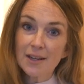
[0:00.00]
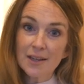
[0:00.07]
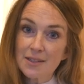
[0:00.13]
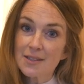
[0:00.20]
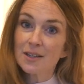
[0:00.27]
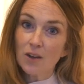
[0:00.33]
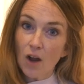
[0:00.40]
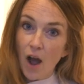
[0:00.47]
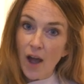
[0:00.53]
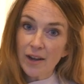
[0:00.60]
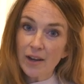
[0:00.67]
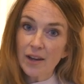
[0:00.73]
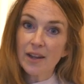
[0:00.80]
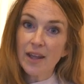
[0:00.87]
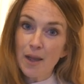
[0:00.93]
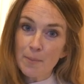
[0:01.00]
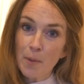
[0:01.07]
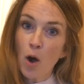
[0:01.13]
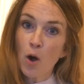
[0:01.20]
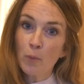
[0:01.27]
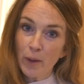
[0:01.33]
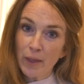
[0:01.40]
and it did not. It came
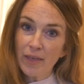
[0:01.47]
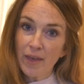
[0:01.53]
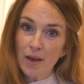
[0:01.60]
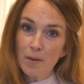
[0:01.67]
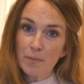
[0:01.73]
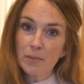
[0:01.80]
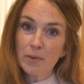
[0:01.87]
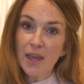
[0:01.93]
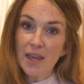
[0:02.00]
home with him.